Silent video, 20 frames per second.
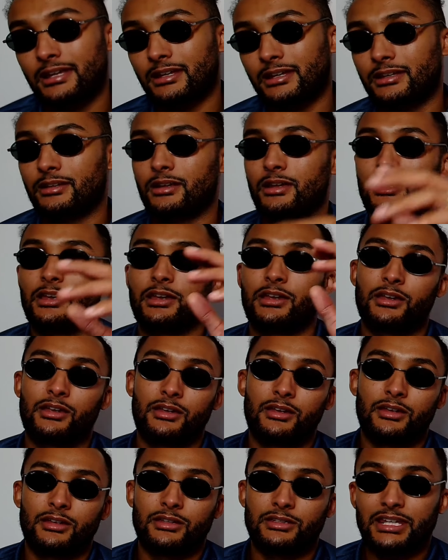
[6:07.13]
And
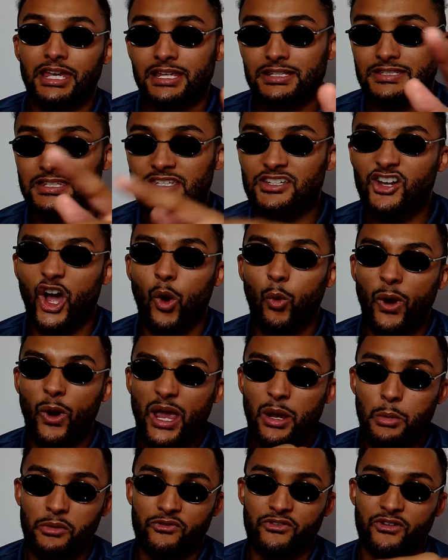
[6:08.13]
yes, he got away
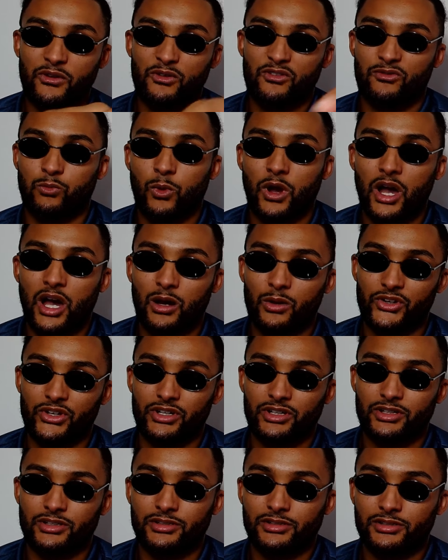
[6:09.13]
with it with Wilder.